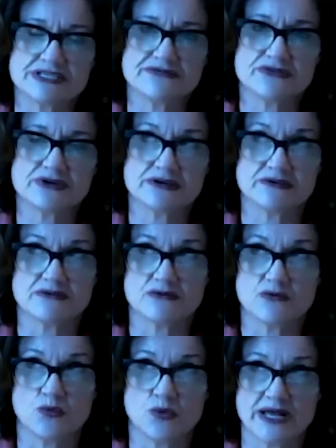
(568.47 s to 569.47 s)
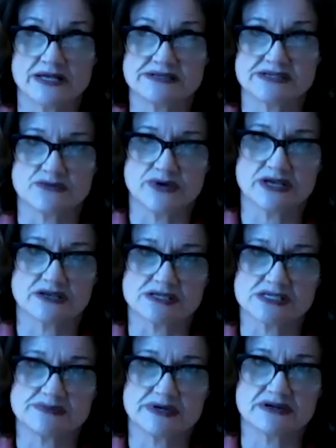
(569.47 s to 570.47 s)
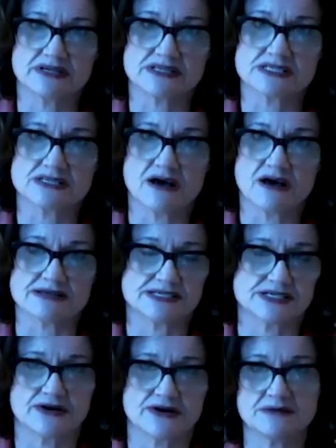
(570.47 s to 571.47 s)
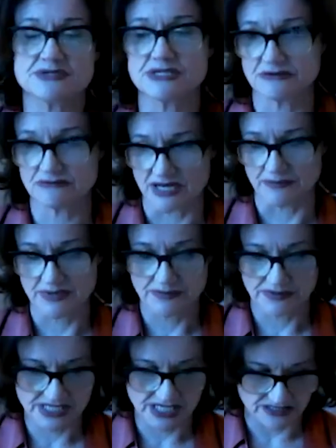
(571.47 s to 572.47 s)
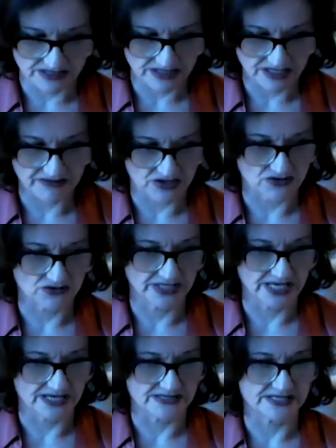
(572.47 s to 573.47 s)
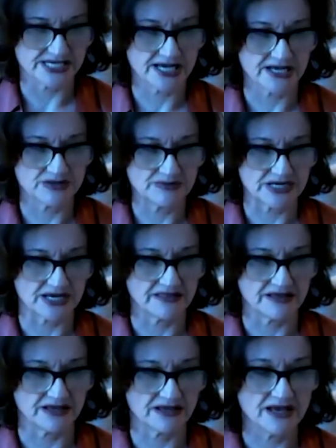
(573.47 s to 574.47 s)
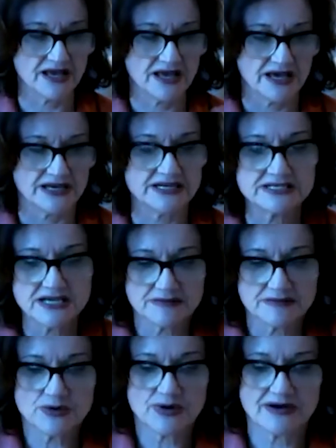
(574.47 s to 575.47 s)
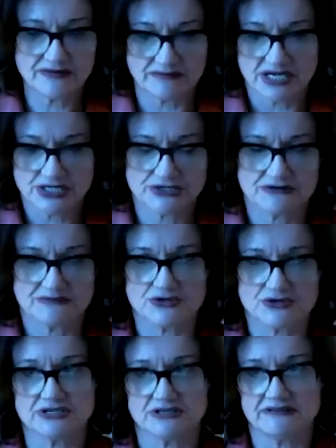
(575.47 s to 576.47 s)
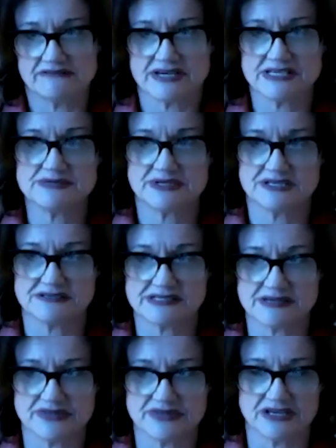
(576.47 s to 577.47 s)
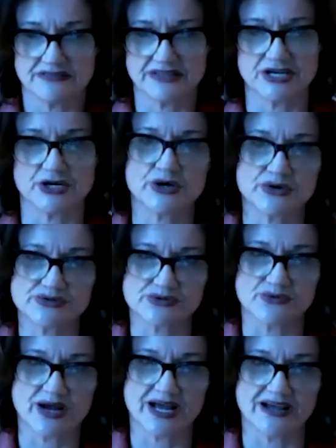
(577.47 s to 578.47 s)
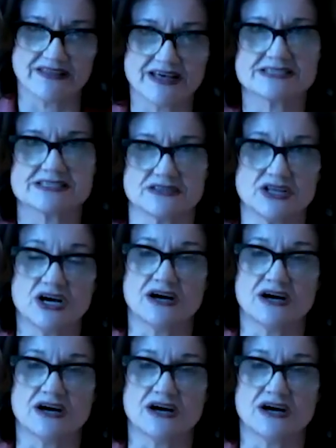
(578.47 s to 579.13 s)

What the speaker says: are different ways that we can experience loss. And you're absolutely right. People tend to think of it only as death. But I think anytime you have a major emotional investment in something and then it goes away, that's a